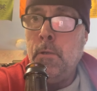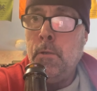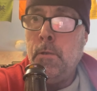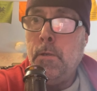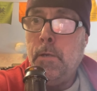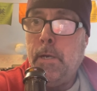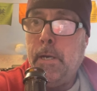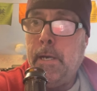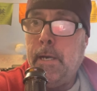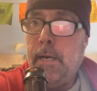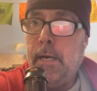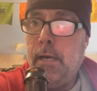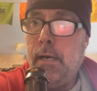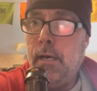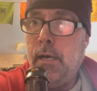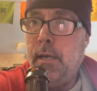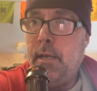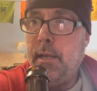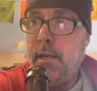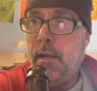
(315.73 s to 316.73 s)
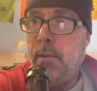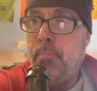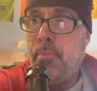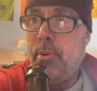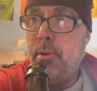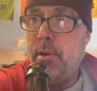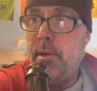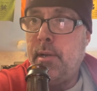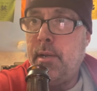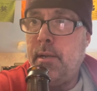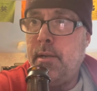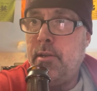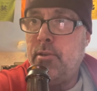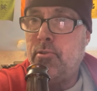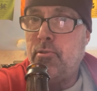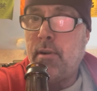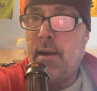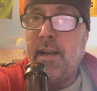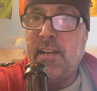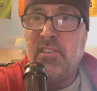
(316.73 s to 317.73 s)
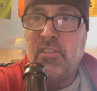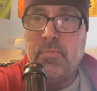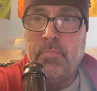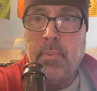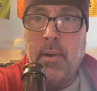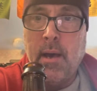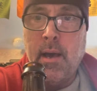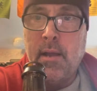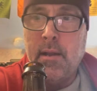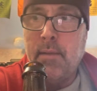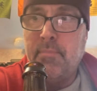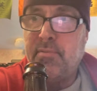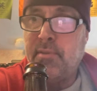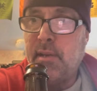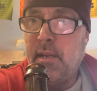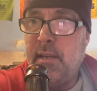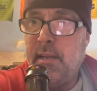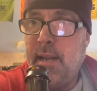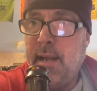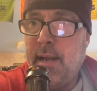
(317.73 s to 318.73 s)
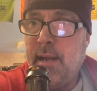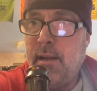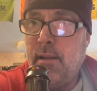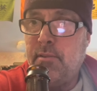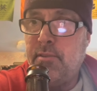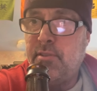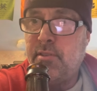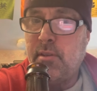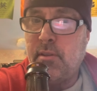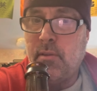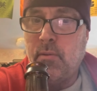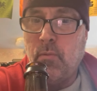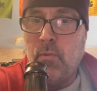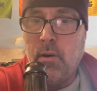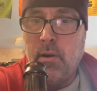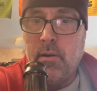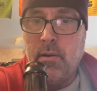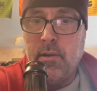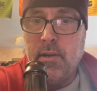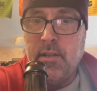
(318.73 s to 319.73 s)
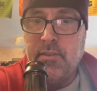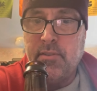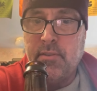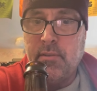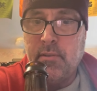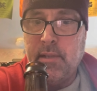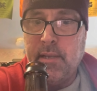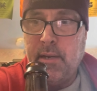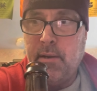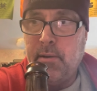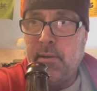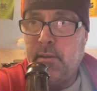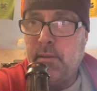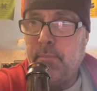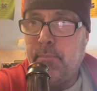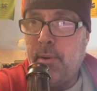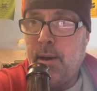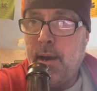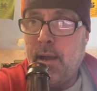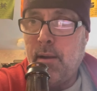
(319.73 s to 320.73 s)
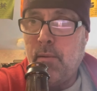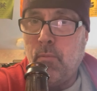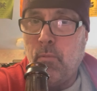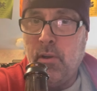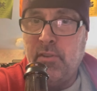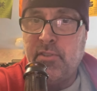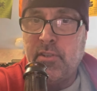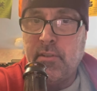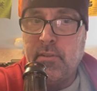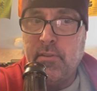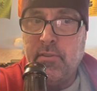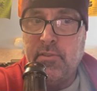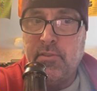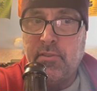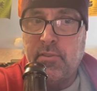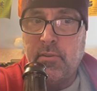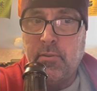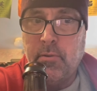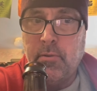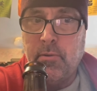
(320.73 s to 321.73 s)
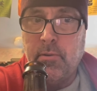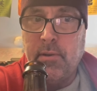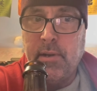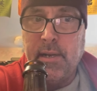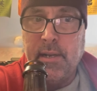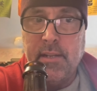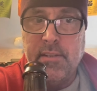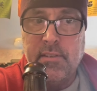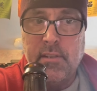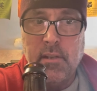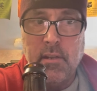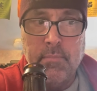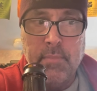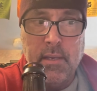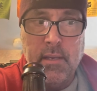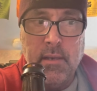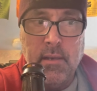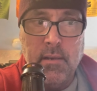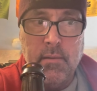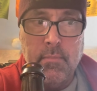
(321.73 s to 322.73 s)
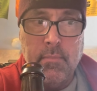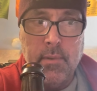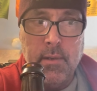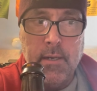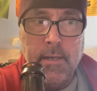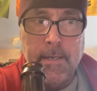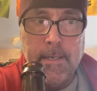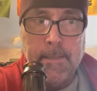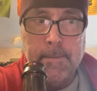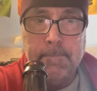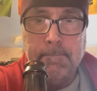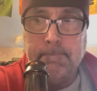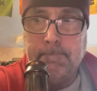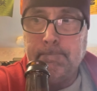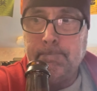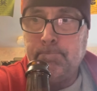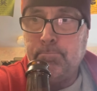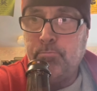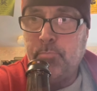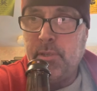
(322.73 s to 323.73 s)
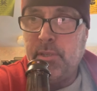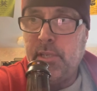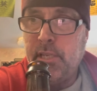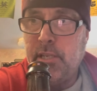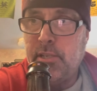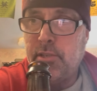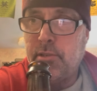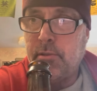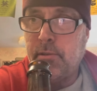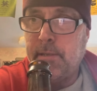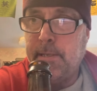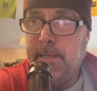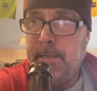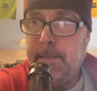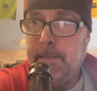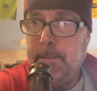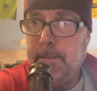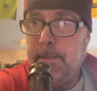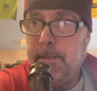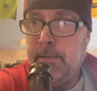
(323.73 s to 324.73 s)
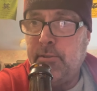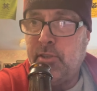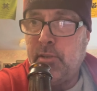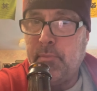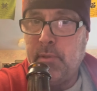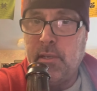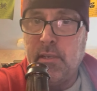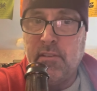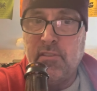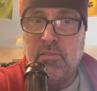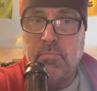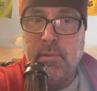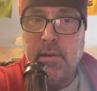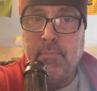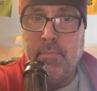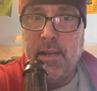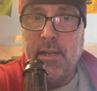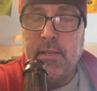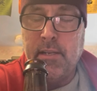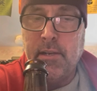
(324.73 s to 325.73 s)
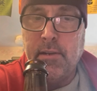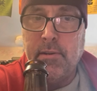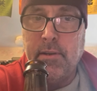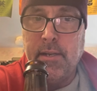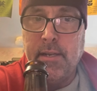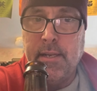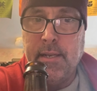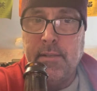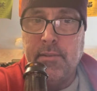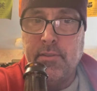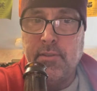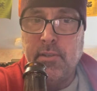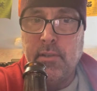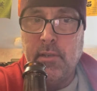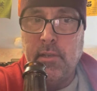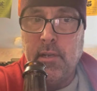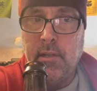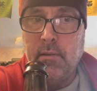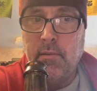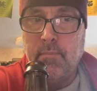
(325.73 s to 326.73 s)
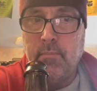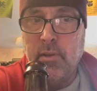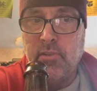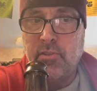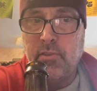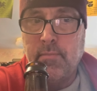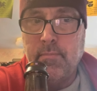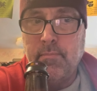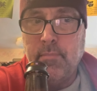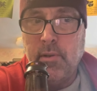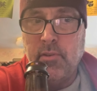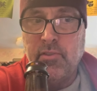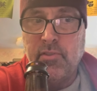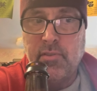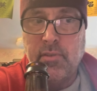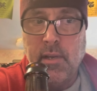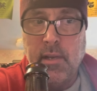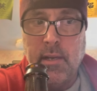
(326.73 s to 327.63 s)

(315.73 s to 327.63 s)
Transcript: Put it in a dry spot upside down so the water doesn't linger at the bottom. Once it loses chlorine, it's going to become potentially something that could spread bacteria again. So most